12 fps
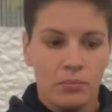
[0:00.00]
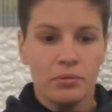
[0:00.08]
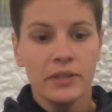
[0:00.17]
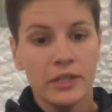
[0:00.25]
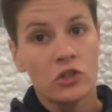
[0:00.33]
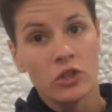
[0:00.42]

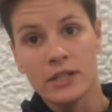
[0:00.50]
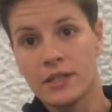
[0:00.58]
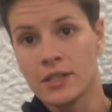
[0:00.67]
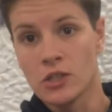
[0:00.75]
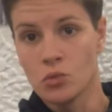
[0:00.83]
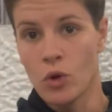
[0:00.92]
Please trust
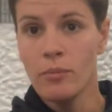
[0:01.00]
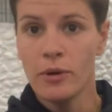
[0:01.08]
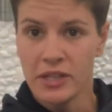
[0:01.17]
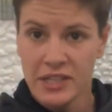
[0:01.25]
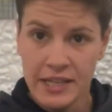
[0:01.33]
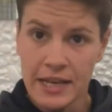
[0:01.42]
us as well,
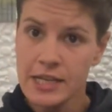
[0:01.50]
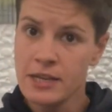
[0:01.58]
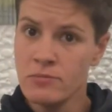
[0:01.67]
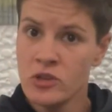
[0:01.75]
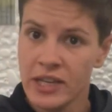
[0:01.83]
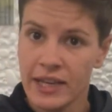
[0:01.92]
but stay in
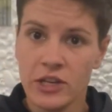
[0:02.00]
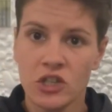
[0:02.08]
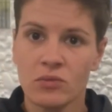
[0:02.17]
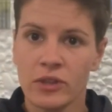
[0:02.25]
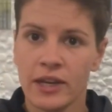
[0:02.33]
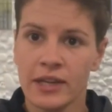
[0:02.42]

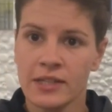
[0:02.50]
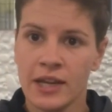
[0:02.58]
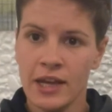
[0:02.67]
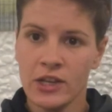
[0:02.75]
communication with us